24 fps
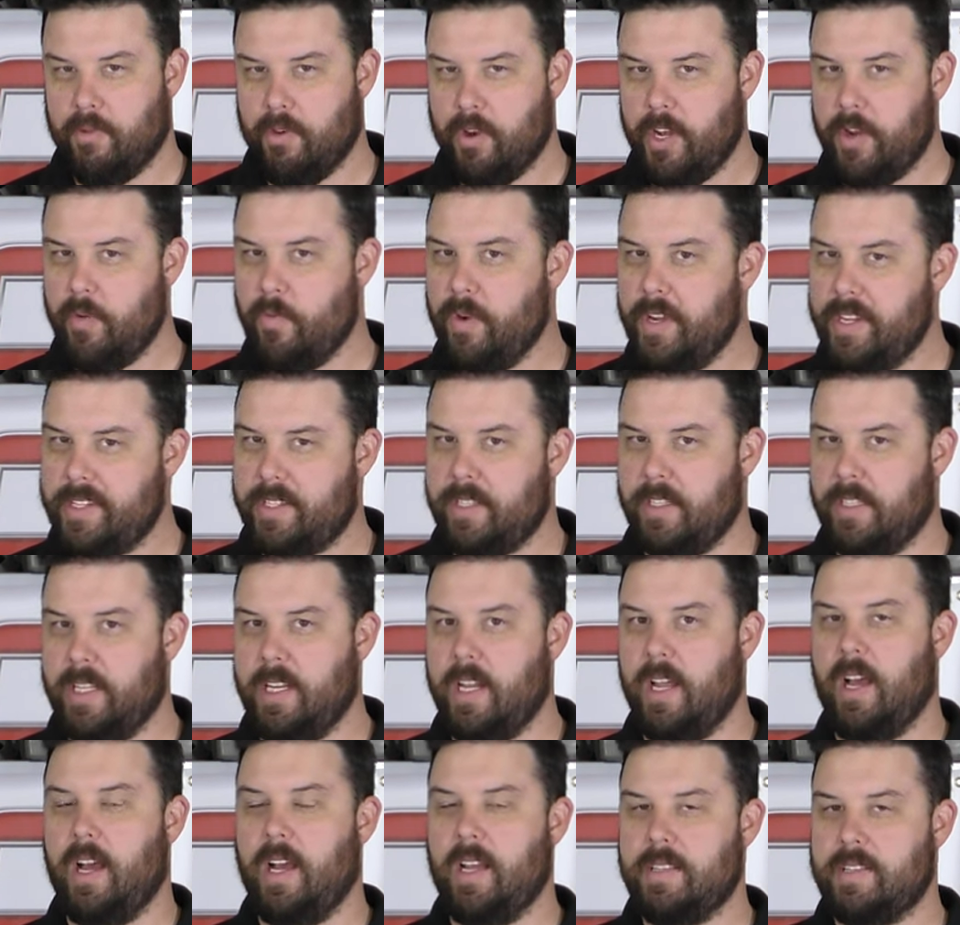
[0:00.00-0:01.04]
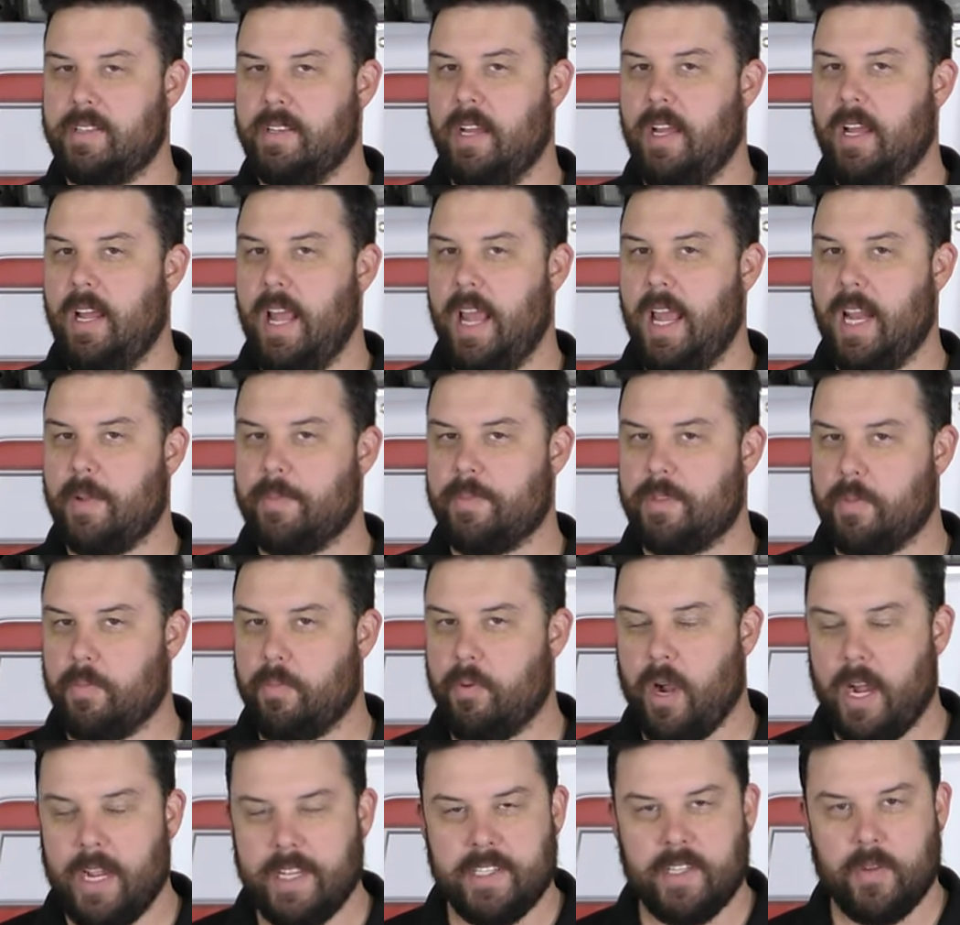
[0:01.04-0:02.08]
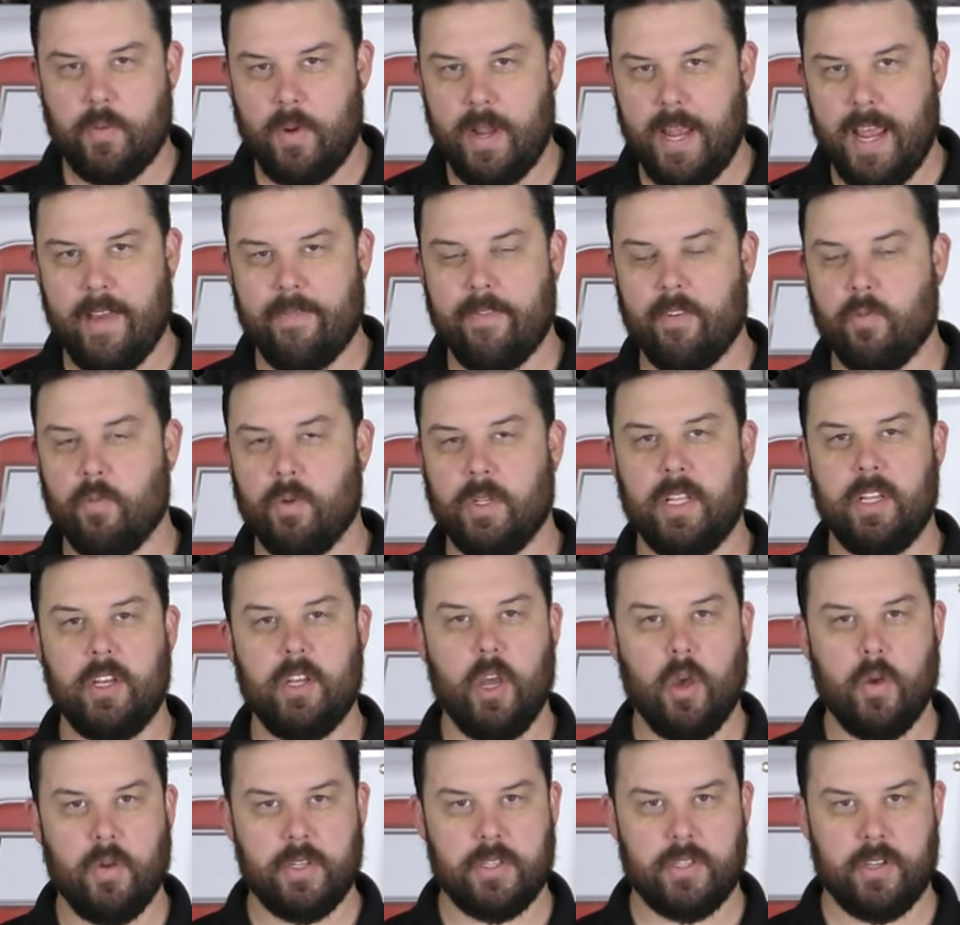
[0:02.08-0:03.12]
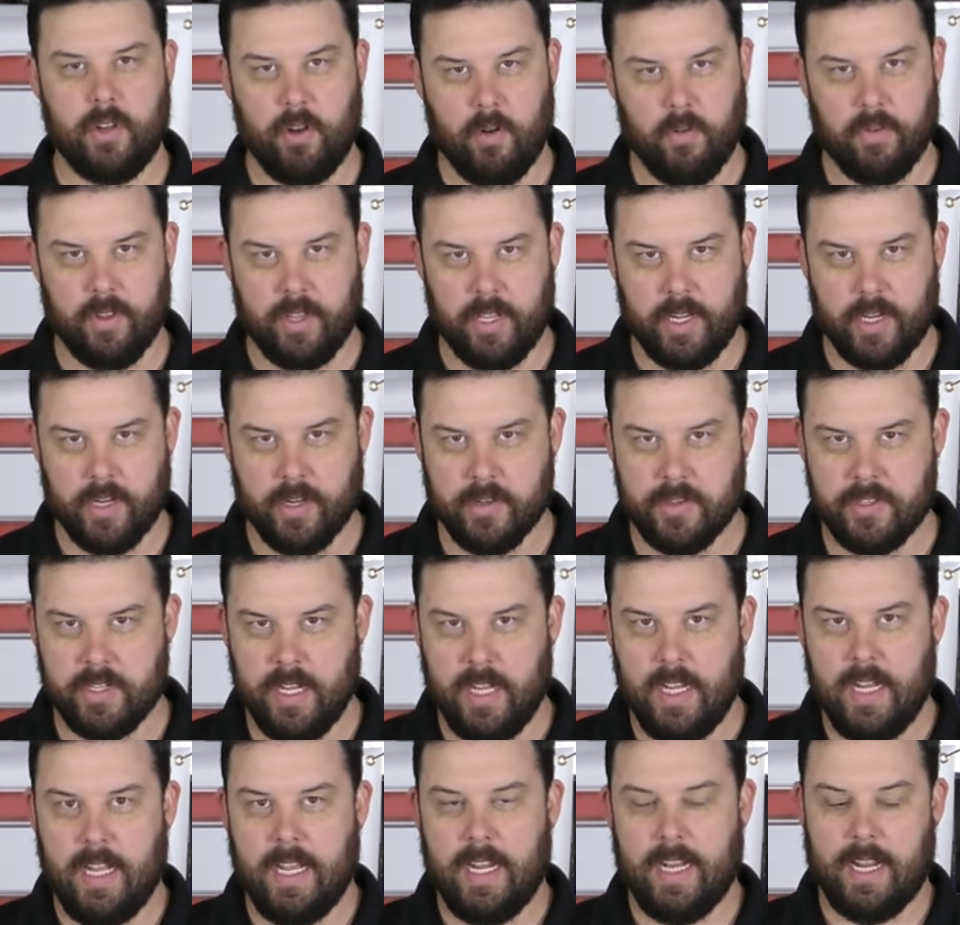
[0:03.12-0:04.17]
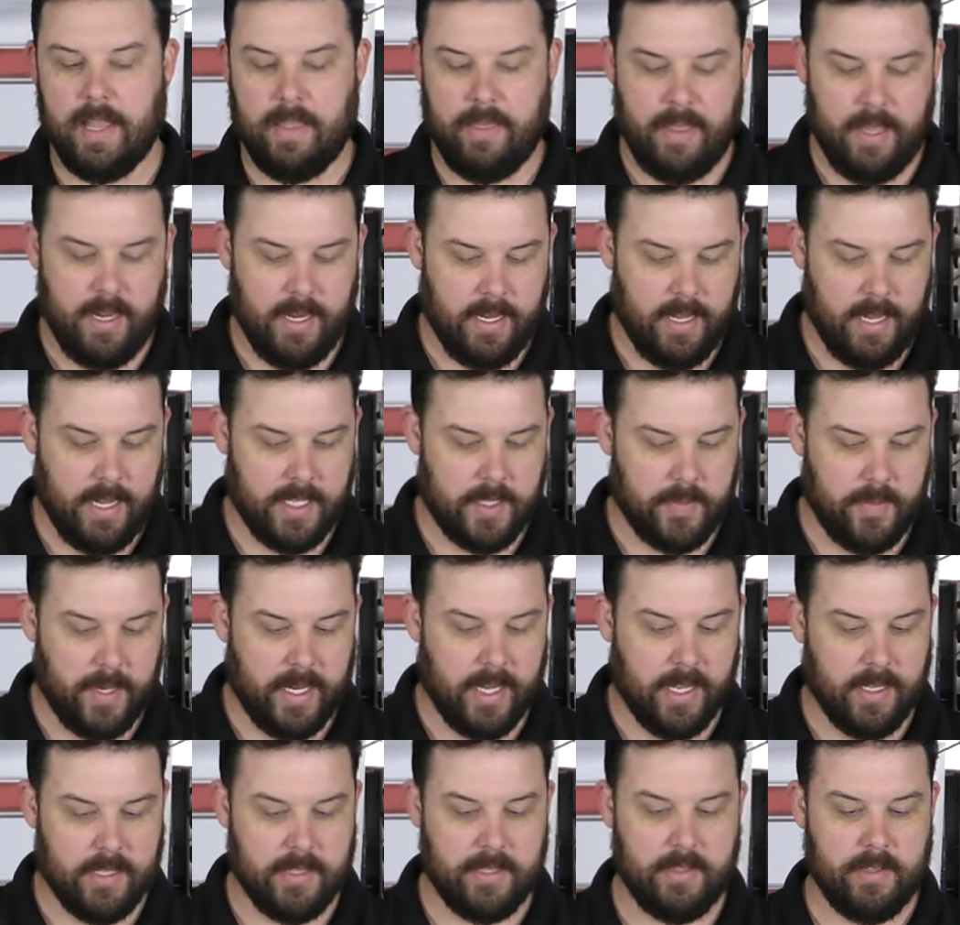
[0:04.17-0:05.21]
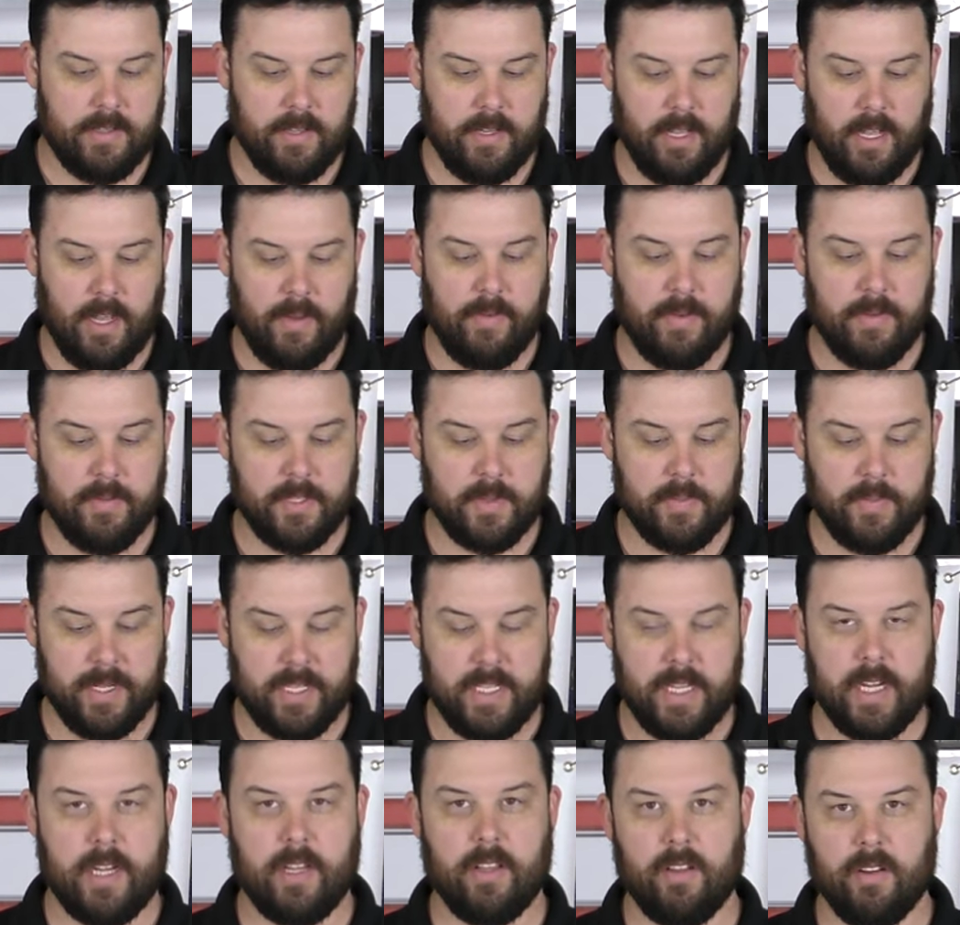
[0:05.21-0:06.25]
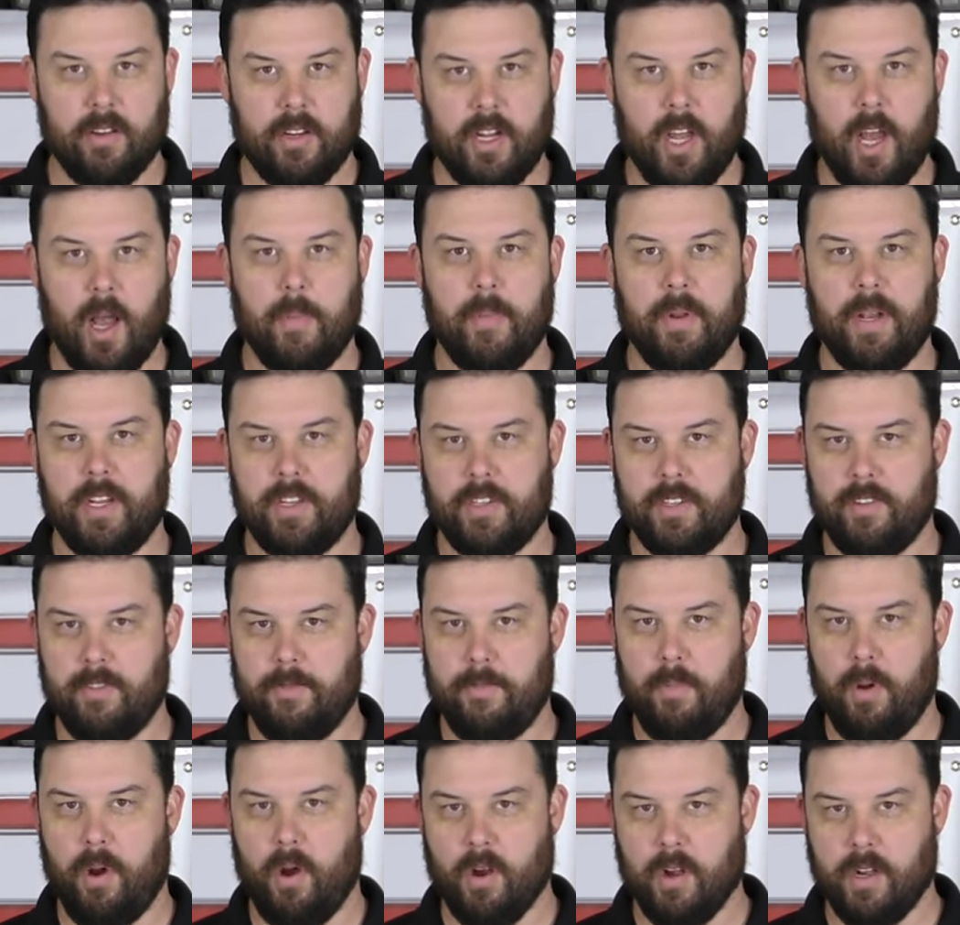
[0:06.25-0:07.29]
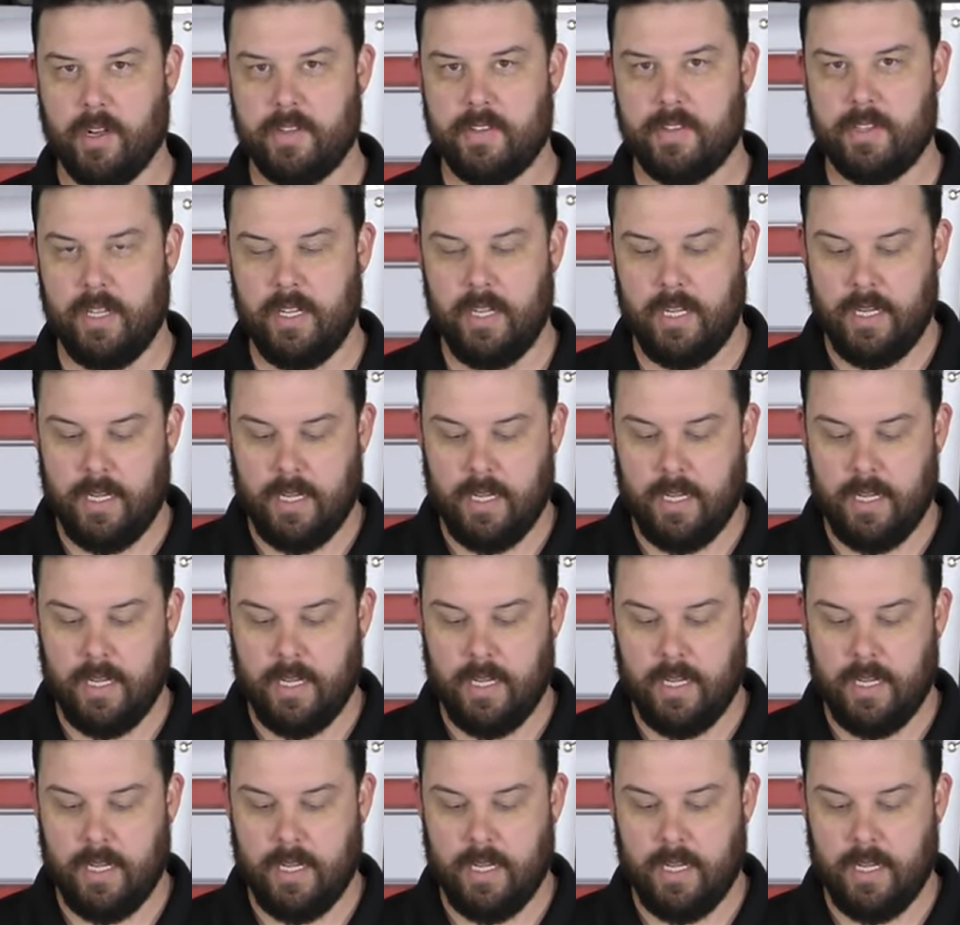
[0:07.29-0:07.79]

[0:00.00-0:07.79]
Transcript: pretty recently to us, and I'm surprised that we haven't really noticed it over the years. And I think it's because of a particular combination of parts.